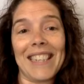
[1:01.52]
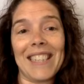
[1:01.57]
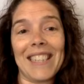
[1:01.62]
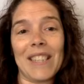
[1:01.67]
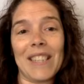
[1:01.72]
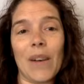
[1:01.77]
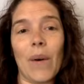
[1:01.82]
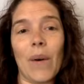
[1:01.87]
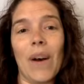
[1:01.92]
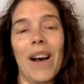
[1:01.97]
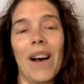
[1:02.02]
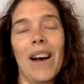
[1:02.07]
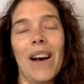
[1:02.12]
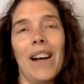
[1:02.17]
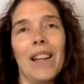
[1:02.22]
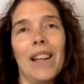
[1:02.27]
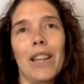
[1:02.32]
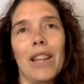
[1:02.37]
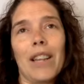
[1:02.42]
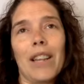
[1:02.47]
So
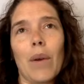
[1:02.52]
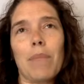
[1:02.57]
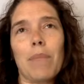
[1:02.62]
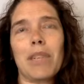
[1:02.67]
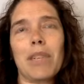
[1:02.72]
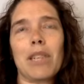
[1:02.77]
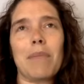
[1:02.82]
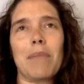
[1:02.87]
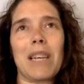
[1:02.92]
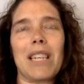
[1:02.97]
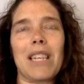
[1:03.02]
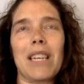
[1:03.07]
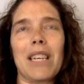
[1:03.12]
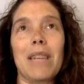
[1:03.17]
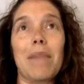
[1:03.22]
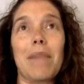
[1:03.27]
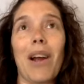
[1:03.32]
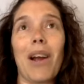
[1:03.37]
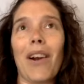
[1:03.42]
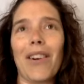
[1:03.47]
lower participation,
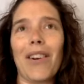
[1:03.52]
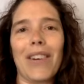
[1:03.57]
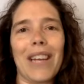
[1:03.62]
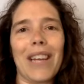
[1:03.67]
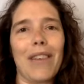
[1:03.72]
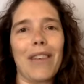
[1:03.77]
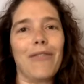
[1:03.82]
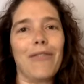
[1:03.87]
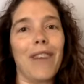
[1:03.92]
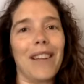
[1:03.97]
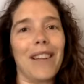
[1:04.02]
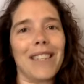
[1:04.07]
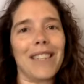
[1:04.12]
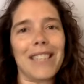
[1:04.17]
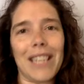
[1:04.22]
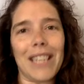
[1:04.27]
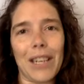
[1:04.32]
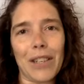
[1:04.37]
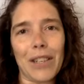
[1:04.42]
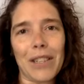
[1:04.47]
it'd be harder to get
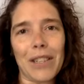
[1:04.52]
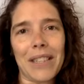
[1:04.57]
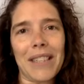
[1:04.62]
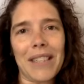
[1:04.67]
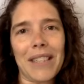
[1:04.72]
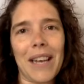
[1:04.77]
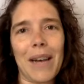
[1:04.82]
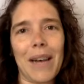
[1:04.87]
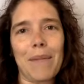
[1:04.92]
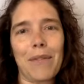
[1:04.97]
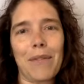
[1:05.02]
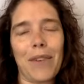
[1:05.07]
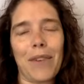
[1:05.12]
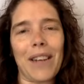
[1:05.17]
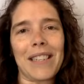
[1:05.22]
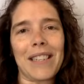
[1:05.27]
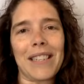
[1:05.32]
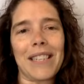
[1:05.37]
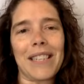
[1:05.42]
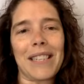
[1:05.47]
volunteers for
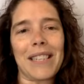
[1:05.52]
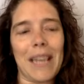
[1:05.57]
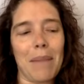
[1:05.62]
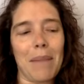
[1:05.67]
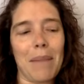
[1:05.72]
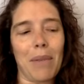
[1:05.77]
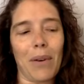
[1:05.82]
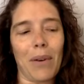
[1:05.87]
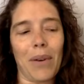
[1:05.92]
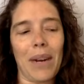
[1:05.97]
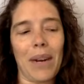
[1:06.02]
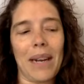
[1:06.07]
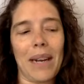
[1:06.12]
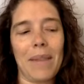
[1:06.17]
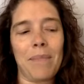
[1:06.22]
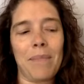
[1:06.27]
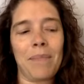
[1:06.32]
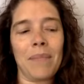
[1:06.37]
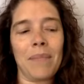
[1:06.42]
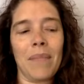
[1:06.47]
us in the day
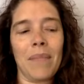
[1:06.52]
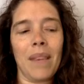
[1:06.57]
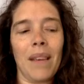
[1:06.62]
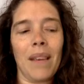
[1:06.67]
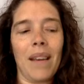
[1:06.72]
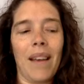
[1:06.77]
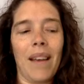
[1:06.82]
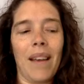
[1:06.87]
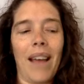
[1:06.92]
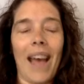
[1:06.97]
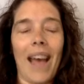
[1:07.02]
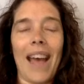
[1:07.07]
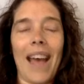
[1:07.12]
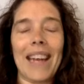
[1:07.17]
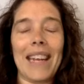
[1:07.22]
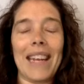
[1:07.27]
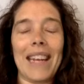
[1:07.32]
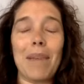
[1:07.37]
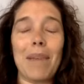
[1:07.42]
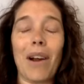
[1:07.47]
program. And
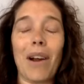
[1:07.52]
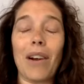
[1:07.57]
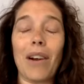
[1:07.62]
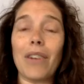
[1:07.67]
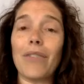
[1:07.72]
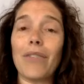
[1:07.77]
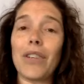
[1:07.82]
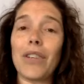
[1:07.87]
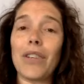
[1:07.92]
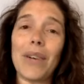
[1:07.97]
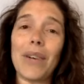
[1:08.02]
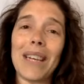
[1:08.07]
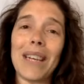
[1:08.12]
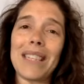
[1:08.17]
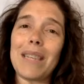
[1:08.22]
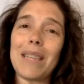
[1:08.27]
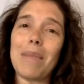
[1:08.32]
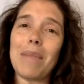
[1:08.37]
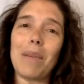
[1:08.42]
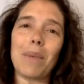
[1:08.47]
it'd be harder for you guys
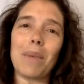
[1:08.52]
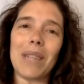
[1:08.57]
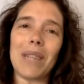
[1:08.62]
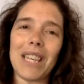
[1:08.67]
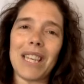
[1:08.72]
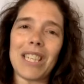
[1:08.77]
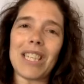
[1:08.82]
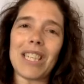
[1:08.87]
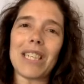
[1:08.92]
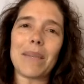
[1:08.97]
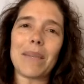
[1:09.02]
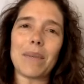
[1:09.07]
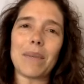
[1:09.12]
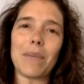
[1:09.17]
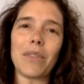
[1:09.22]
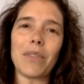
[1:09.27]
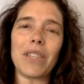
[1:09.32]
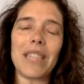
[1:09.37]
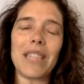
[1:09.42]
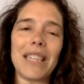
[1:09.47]
to build relationships,
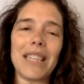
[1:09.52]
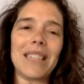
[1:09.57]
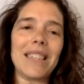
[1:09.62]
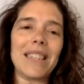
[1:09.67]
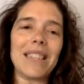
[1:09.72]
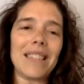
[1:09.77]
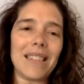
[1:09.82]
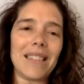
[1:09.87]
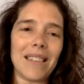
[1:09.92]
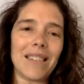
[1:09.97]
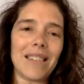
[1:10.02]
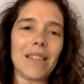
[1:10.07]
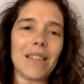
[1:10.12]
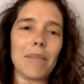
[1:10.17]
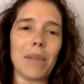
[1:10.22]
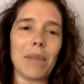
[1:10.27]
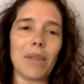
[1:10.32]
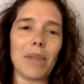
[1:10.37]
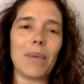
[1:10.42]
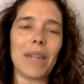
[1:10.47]
for teens to
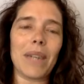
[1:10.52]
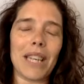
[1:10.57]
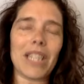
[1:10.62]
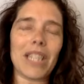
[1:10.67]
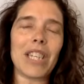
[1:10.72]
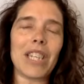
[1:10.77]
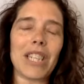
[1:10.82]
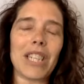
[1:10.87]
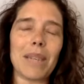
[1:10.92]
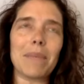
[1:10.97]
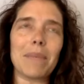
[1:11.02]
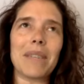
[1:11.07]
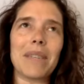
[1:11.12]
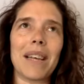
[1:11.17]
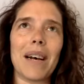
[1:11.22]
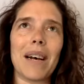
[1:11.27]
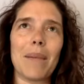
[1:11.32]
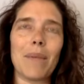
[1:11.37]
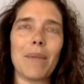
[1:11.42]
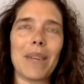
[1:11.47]
build relationships
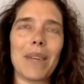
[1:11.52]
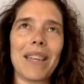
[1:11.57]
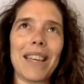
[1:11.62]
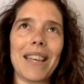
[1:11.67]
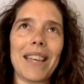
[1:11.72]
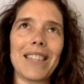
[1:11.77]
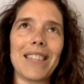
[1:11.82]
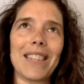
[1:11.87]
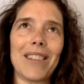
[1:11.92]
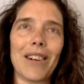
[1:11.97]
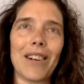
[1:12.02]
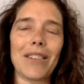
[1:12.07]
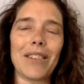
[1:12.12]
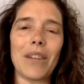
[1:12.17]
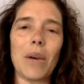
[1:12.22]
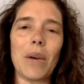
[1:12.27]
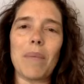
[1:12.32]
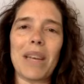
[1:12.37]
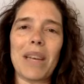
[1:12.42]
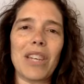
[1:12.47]
with kids
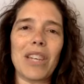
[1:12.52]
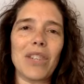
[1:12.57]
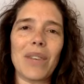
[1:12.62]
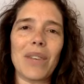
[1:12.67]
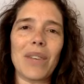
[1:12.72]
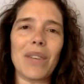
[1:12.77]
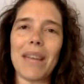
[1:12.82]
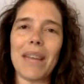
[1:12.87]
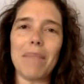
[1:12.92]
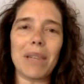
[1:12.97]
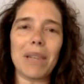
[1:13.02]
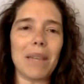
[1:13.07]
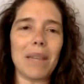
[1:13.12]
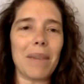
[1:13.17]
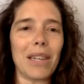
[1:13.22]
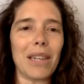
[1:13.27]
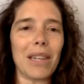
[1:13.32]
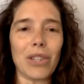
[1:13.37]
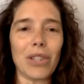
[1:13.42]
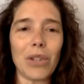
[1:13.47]
also, because you can't put them
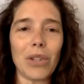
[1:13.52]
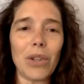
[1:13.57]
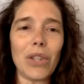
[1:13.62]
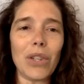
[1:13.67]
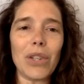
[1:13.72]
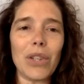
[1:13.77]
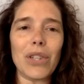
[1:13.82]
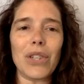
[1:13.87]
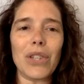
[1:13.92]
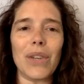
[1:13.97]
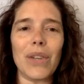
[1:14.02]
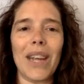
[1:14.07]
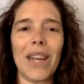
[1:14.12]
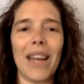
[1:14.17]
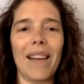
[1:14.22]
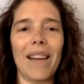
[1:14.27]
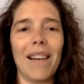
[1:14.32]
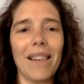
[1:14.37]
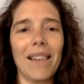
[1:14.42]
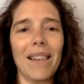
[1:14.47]
on your shoulders. You
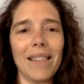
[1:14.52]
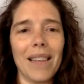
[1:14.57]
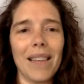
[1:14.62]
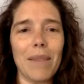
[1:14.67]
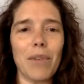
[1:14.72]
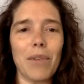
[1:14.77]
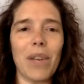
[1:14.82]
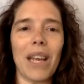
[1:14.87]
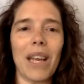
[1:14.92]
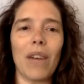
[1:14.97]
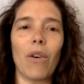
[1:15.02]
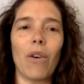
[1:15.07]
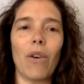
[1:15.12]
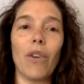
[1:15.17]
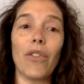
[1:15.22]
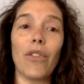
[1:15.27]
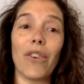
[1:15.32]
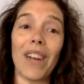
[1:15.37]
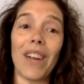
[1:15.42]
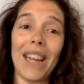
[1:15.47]
can't hug them. You can't
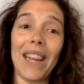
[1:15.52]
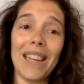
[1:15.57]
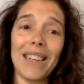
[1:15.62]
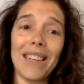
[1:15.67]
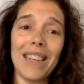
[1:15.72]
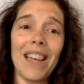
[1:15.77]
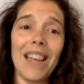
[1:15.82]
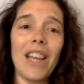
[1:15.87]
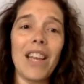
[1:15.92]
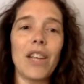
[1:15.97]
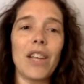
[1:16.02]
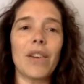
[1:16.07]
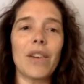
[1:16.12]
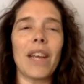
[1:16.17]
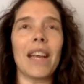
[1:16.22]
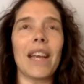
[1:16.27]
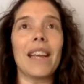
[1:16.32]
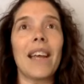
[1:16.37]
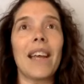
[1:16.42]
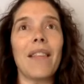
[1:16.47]
hold their hand. You
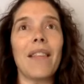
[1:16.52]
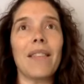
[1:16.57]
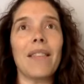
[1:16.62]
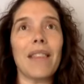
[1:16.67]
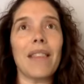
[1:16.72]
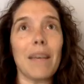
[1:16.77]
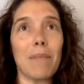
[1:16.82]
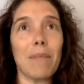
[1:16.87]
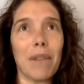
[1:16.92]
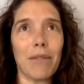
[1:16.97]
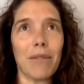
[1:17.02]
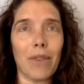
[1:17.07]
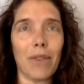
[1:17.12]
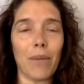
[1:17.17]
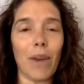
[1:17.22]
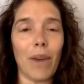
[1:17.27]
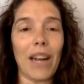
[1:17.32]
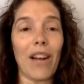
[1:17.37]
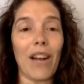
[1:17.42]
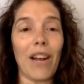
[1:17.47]
can't keep them from
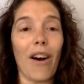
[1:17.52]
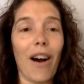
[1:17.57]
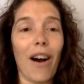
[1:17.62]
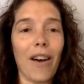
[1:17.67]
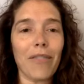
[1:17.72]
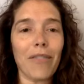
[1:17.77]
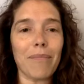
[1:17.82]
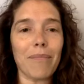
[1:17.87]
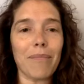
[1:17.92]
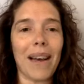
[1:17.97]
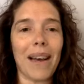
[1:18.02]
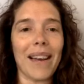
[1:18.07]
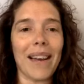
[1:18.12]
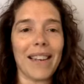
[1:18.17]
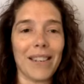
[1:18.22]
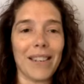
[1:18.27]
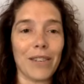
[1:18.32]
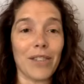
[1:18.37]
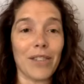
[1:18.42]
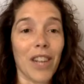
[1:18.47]
running off by,
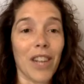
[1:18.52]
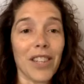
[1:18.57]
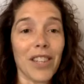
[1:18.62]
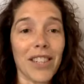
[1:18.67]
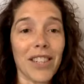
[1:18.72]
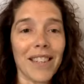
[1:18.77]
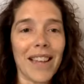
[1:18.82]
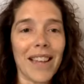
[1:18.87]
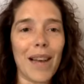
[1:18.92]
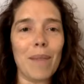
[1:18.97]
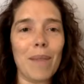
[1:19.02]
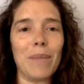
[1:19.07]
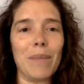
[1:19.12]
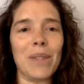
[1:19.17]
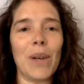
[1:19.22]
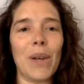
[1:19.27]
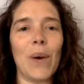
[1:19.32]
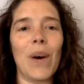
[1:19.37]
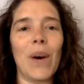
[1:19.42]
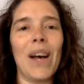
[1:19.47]
you know, touching them.
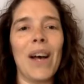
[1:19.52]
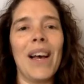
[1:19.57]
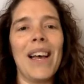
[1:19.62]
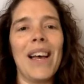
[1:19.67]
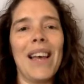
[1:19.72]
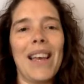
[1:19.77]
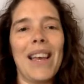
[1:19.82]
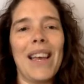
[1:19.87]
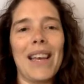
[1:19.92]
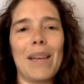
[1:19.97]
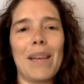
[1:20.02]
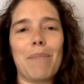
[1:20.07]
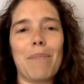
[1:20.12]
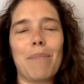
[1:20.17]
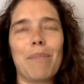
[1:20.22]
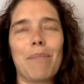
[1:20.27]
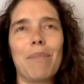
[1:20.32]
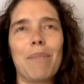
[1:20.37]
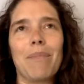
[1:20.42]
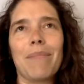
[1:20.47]
So it
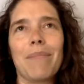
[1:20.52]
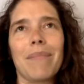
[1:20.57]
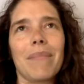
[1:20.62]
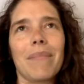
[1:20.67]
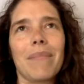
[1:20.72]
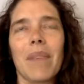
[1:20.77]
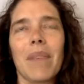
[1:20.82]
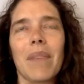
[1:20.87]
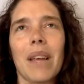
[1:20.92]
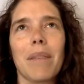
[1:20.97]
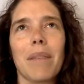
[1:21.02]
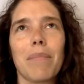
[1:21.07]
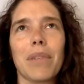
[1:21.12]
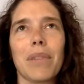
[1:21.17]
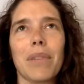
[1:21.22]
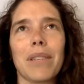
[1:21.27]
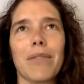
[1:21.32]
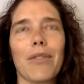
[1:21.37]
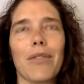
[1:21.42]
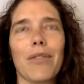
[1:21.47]

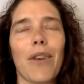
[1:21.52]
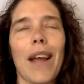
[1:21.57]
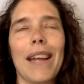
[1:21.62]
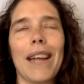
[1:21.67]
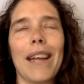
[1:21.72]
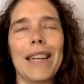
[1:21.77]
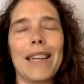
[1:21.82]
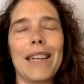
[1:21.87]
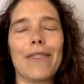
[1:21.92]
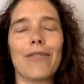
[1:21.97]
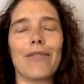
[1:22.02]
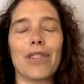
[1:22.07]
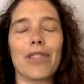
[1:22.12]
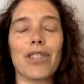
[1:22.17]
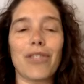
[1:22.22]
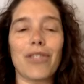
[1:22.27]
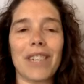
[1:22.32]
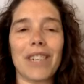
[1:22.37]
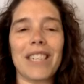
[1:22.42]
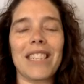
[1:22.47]
puts a variety of
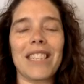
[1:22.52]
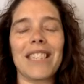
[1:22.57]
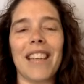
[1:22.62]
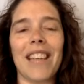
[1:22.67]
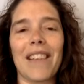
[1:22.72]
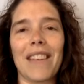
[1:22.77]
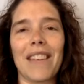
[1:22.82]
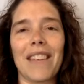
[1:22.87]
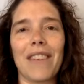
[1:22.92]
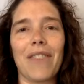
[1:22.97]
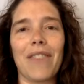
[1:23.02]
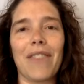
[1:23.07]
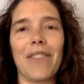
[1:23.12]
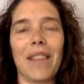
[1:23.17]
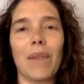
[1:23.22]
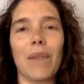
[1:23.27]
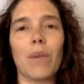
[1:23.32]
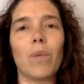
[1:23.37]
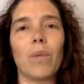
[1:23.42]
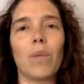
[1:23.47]
restrictions on the event
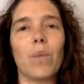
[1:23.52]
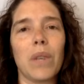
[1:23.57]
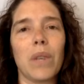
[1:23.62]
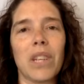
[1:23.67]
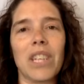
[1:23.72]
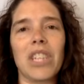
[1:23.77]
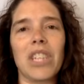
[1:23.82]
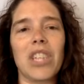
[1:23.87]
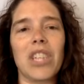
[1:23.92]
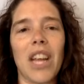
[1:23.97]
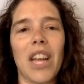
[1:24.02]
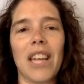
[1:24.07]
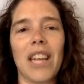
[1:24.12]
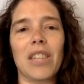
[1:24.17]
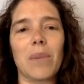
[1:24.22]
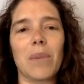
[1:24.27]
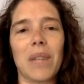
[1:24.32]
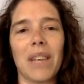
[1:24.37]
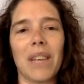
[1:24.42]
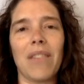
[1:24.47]
that would really change
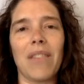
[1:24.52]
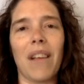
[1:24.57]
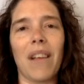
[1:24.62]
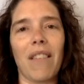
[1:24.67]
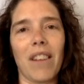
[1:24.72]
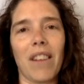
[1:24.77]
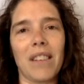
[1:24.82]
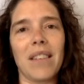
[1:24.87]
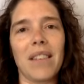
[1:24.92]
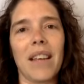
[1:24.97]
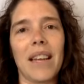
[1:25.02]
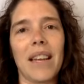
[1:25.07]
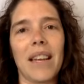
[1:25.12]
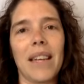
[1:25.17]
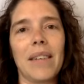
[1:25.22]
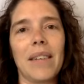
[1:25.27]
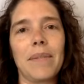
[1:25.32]
what the event looks like.